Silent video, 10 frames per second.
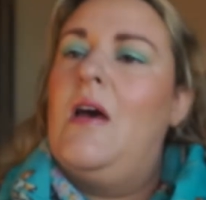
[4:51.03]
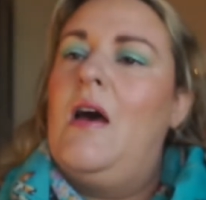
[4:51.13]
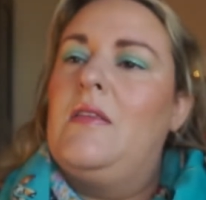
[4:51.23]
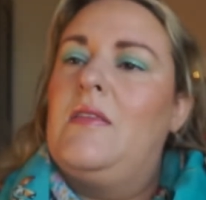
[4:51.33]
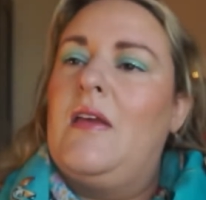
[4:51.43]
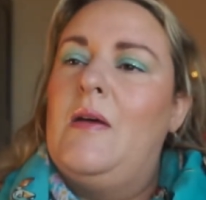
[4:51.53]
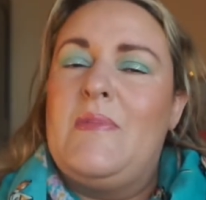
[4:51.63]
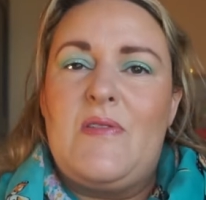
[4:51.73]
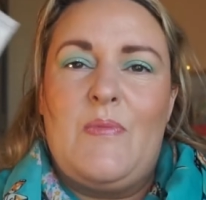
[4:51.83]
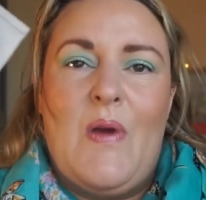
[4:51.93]
the
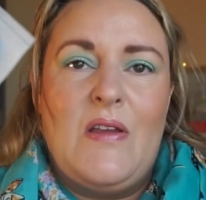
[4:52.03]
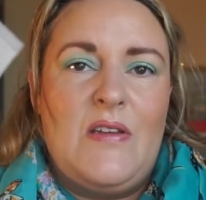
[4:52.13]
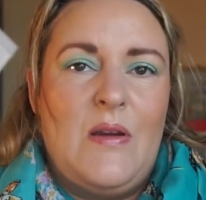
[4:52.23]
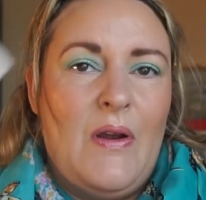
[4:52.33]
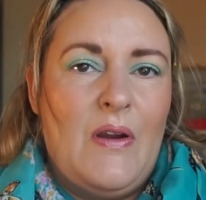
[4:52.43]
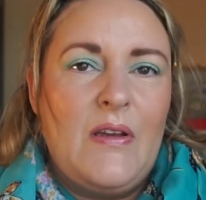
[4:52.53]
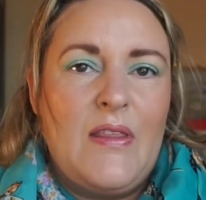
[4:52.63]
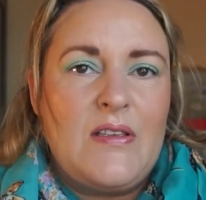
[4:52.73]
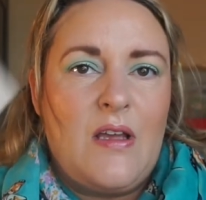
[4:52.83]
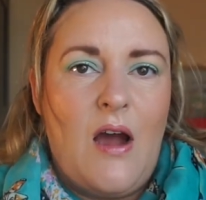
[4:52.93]
Chemistry brand, and apparently
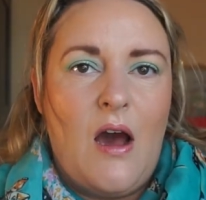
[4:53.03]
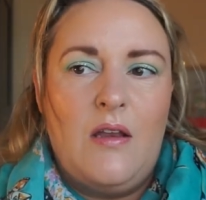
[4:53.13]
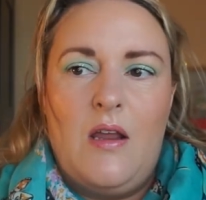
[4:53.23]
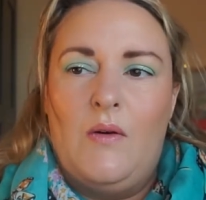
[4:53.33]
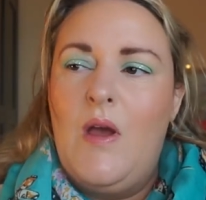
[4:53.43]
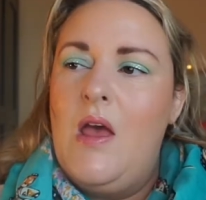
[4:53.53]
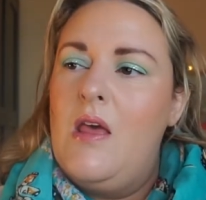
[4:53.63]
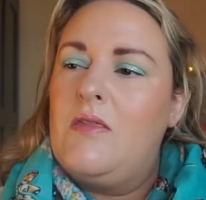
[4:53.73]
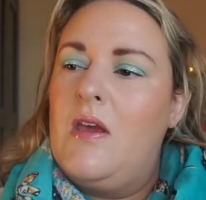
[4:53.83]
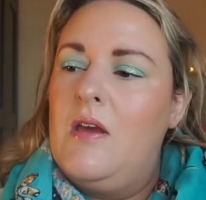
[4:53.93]
that's gone now.
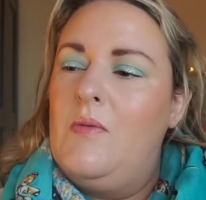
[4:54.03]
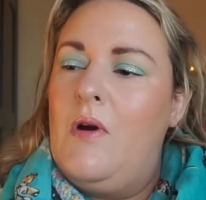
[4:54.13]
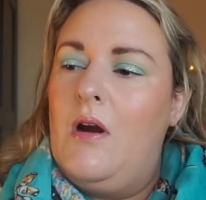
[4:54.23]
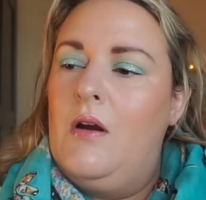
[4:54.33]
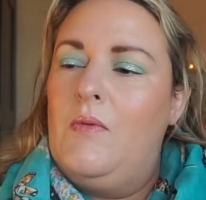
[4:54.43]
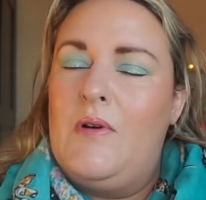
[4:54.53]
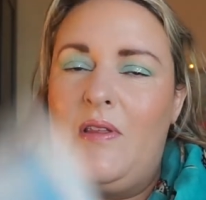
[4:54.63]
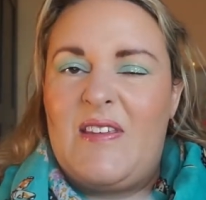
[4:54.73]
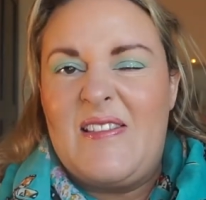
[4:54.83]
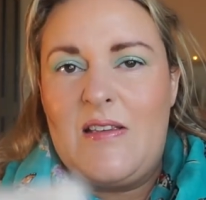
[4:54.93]
They were one
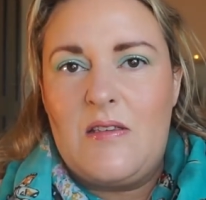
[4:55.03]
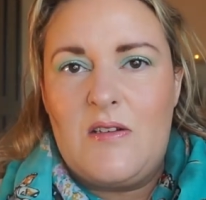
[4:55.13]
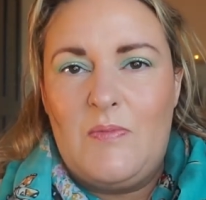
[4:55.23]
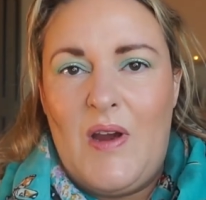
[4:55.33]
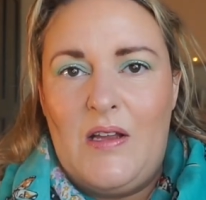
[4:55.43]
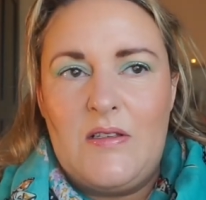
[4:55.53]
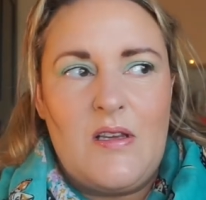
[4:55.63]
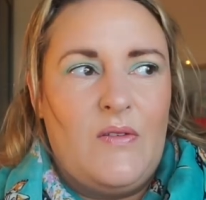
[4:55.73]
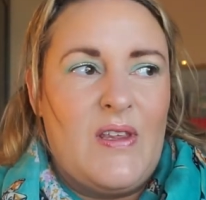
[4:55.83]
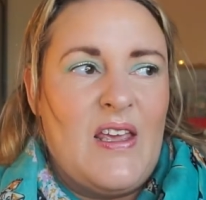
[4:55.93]
of the sister brands
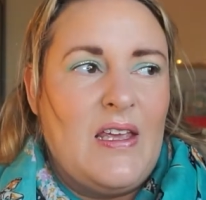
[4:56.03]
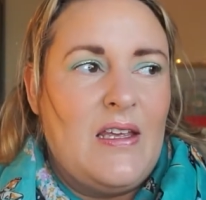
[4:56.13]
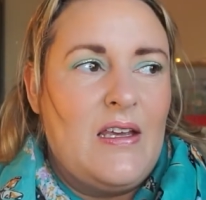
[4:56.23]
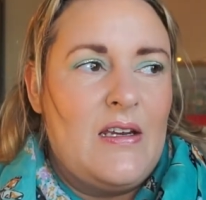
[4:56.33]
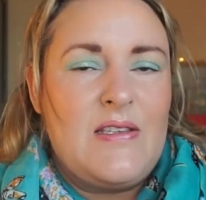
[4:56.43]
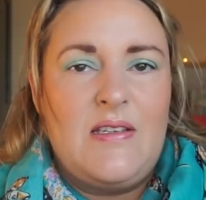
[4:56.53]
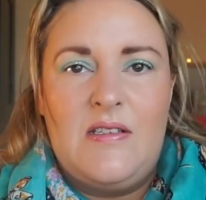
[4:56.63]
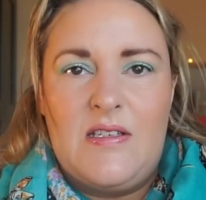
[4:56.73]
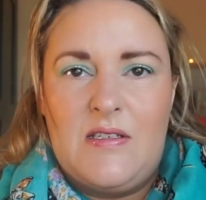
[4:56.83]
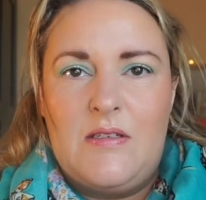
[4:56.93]
of the Inky List,
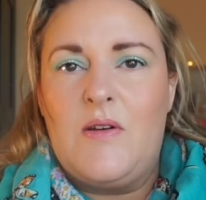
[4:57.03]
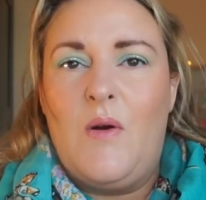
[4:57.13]
and, you